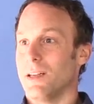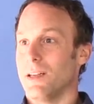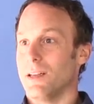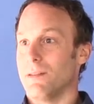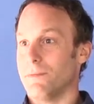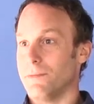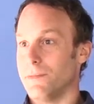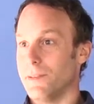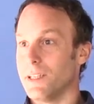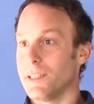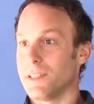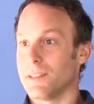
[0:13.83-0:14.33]

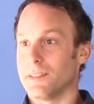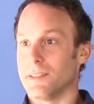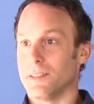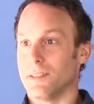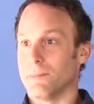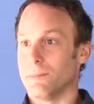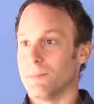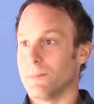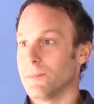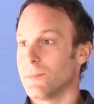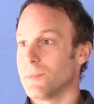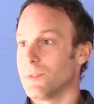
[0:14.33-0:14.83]
a
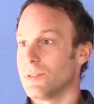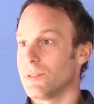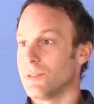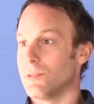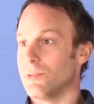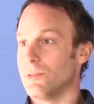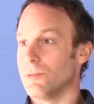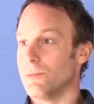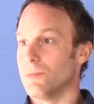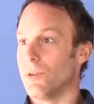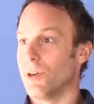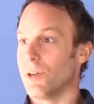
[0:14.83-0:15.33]
victim
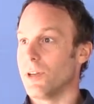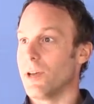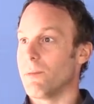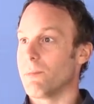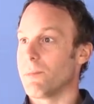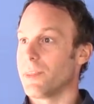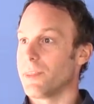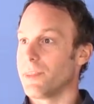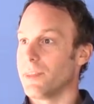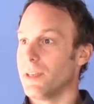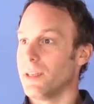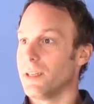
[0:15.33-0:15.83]
to what
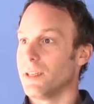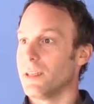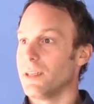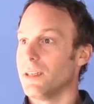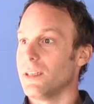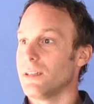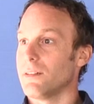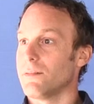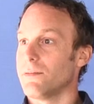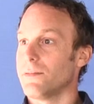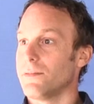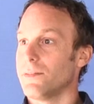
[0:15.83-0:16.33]
I'm
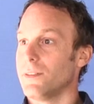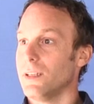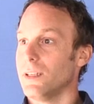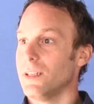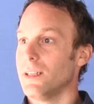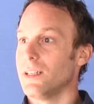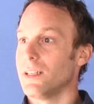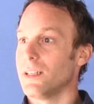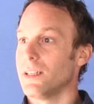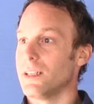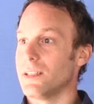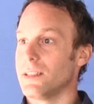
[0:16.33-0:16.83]
thinking,
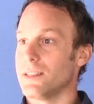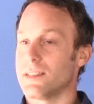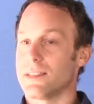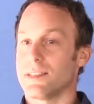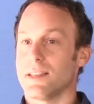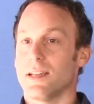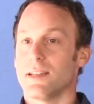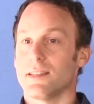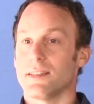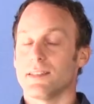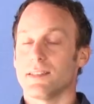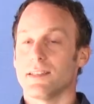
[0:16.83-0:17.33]
feeling, and
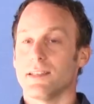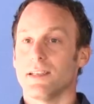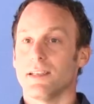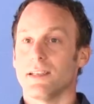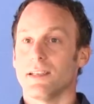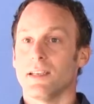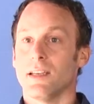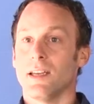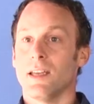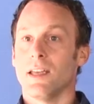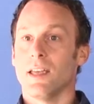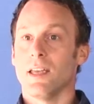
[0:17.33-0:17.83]

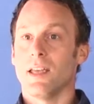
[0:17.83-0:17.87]
sensing.